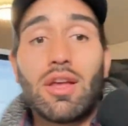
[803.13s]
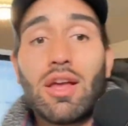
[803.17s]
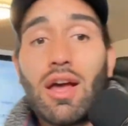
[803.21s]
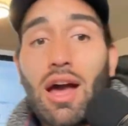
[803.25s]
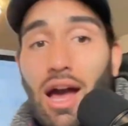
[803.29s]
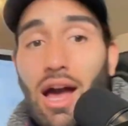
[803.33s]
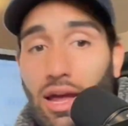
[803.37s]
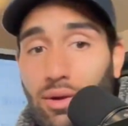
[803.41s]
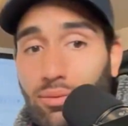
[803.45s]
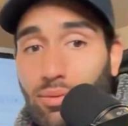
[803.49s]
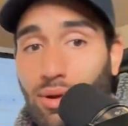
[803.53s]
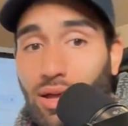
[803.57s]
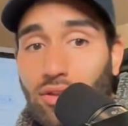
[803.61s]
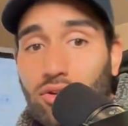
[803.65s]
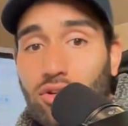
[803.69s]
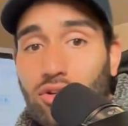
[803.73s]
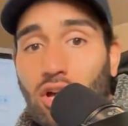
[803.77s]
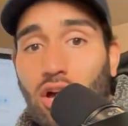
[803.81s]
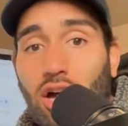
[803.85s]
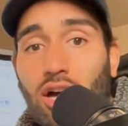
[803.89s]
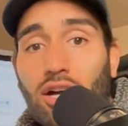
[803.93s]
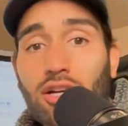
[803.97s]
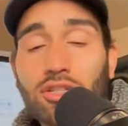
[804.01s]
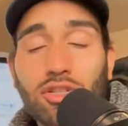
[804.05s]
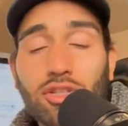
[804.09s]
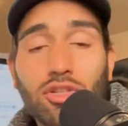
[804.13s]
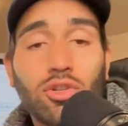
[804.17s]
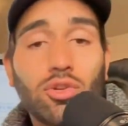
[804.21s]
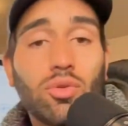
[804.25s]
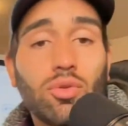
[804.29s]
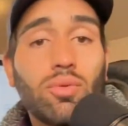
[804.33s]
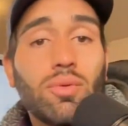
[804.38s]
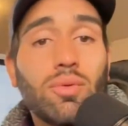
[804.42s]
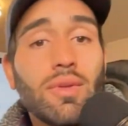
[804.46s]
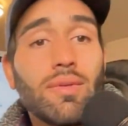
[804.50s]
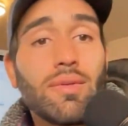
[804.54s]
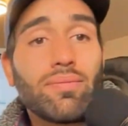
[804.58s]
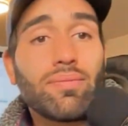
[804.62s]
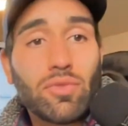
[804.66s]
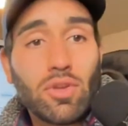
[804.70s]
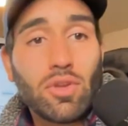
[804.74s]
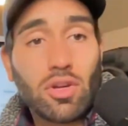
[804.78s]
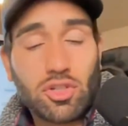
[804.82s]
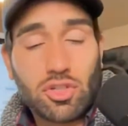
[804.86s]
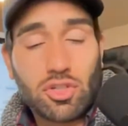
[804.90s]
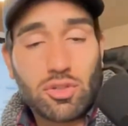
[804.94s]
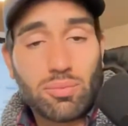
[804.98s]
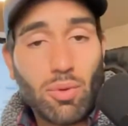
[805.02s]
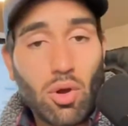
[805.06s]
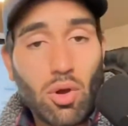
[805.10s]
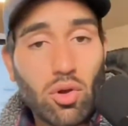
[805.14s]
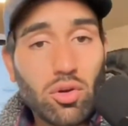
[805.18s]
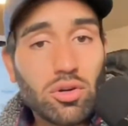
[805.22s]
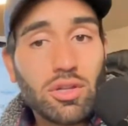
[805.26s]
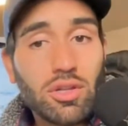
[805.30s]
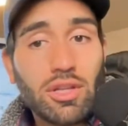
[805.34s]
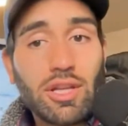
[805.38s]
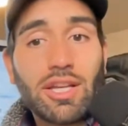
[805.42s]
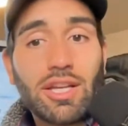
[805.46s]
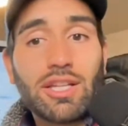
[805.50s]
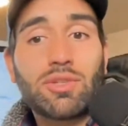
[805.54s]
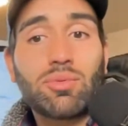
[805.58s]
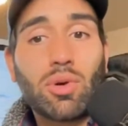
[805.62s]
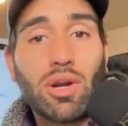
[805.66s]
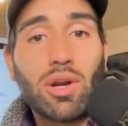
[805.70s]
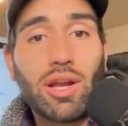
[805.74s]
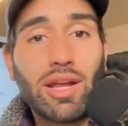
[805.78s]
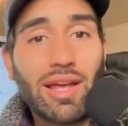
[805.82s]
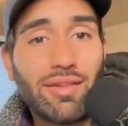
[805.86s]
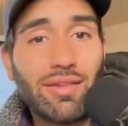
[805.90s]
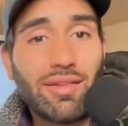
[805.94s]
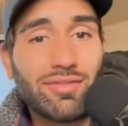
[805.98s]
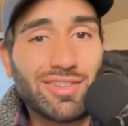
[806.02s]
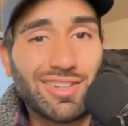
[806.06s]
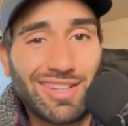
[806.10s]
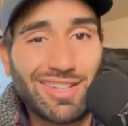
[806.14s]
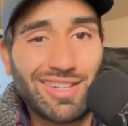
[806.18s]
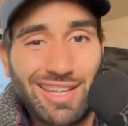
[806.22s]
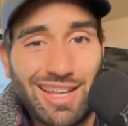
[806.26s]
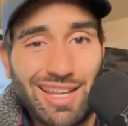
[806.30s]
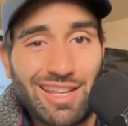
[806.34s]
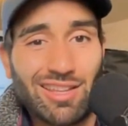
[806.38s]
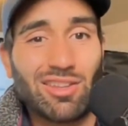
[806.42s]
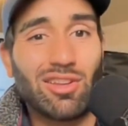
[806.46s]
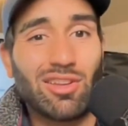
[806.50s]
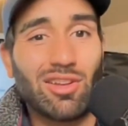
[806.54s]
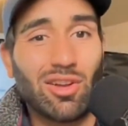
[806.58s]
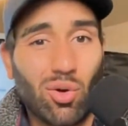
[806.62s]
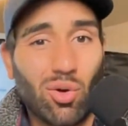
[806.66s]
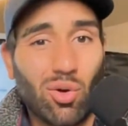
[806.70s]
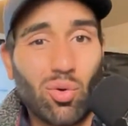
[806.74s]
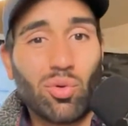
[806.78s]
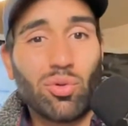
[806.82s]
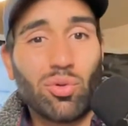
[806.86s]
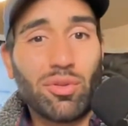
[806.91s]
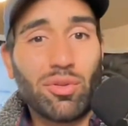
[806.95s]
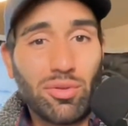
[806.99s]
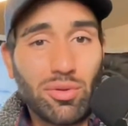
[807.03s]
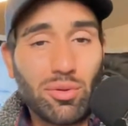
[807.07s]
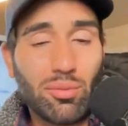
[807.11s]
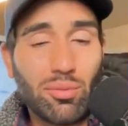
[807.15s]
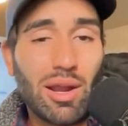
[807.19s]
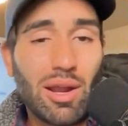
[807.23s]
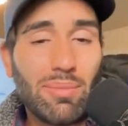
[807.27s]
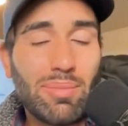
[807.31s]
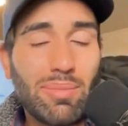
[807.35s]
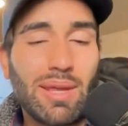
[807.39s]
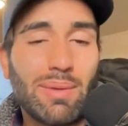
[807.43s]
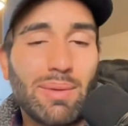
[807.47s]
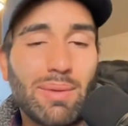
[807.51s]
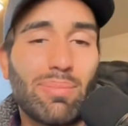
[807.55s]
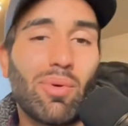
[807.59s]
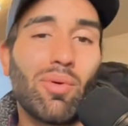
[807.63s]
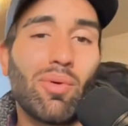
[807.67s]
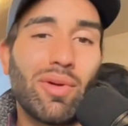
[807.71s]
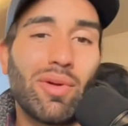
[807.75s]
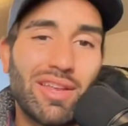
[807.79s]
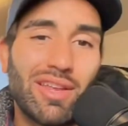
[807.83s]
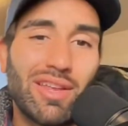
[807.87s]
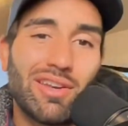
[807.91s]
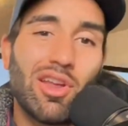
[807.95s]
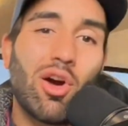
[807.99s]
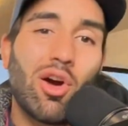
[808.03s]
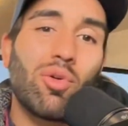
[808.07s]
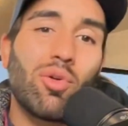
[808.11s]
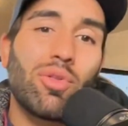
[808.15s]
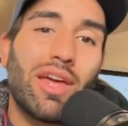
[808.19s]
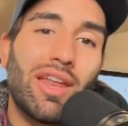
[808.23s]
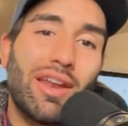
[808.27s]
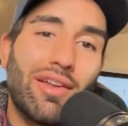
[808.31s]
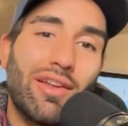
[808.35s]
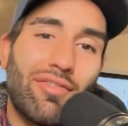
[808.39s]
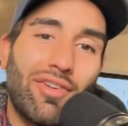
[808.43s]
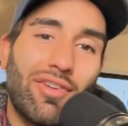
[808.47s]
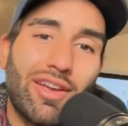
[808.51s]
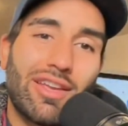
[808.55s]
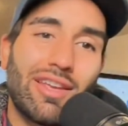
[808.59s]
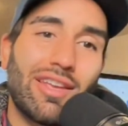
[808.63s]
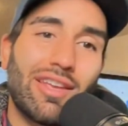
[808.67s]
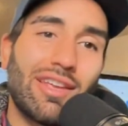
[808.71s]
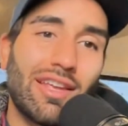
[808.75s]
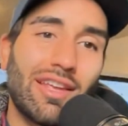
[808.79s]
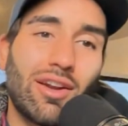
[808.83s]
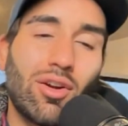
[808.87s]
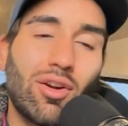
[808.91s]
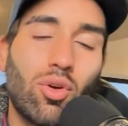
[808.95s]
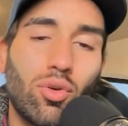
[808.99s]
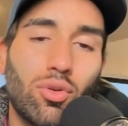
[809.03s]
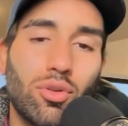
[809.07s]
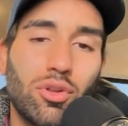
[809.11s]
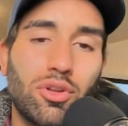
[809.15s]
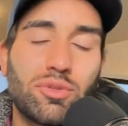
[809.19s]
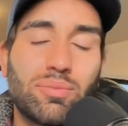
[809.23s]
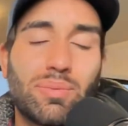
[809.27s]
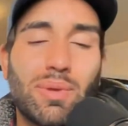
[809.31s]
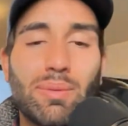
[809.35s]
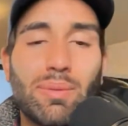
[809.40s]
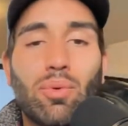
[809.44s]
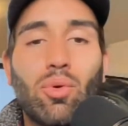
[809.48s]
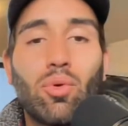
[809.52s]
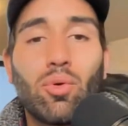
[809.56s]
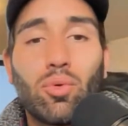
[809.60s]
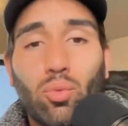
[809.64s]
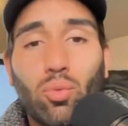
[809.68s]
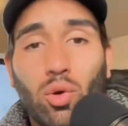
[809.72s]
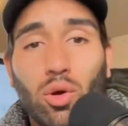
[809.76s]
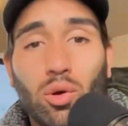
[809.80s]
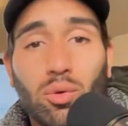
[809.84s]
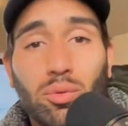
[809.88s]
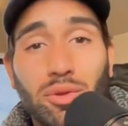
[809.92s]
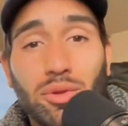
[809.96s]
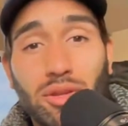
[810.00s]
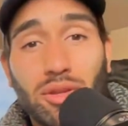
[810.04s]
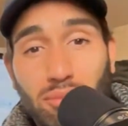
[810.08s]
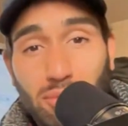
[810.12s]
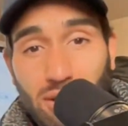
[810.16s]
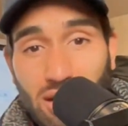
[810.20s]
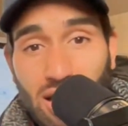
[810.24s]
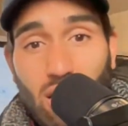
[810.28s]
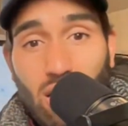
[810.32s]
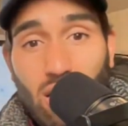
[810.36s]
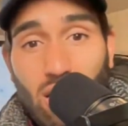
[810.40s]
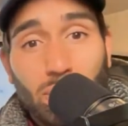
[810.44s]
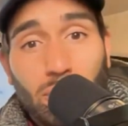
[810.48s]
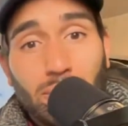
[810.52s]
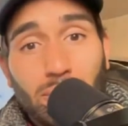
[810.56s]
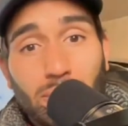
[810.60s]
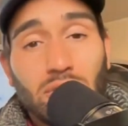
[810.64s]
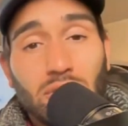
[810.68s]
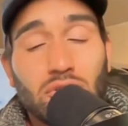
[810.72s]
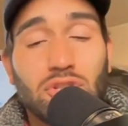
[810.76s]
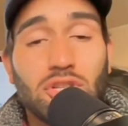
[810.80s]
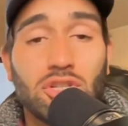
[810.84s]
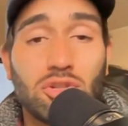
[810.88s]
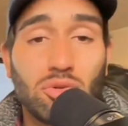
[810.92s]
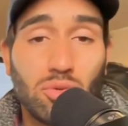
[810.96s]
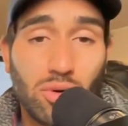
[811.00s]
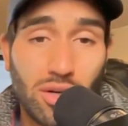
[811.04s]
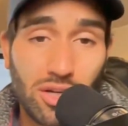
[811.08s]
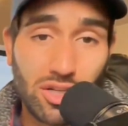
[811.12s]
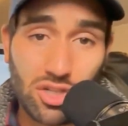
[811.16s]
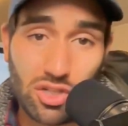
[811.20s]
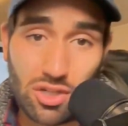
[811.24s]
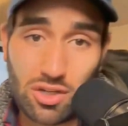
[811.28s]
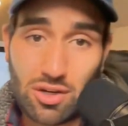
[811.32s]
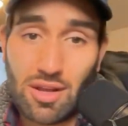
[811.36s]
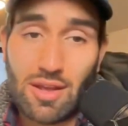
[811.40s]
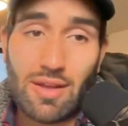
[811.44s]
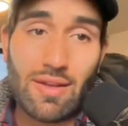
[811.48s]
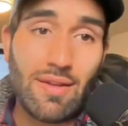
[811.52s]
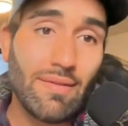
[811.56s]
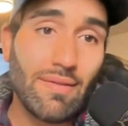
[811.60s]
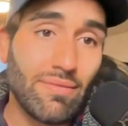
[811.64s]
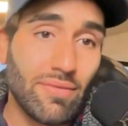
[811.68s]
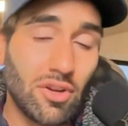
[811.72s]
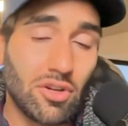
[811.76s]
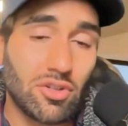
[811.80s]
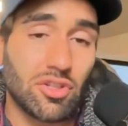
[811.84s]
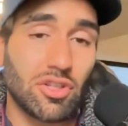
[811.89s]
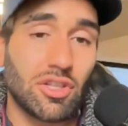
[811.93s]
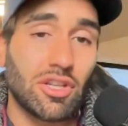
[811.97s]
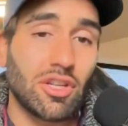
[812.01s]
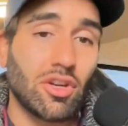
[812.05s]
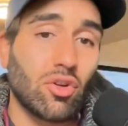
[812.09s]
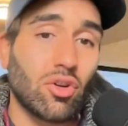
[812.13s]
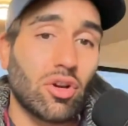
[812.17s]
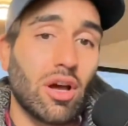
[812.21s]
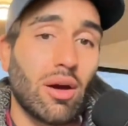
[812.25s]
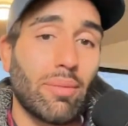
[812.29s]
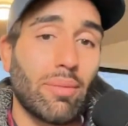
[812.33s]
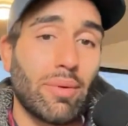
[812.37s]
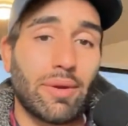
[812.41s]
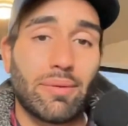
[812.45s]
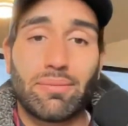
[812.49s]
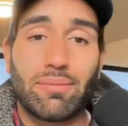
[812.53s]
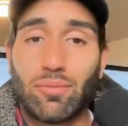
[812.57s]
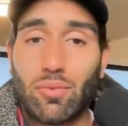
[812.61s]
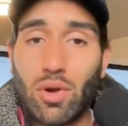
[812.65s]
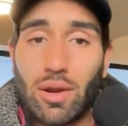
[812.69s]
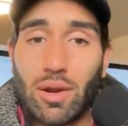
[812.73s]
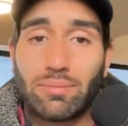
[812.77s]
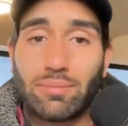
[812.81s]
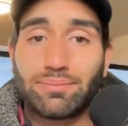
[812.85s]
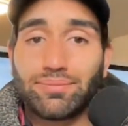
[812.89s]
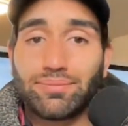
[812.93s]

I'd rather talk to a smaller list where I have to get a hold of the right people and know that if I can get a hold of those people and work with them and help them in their situation, there's a deal coming, right?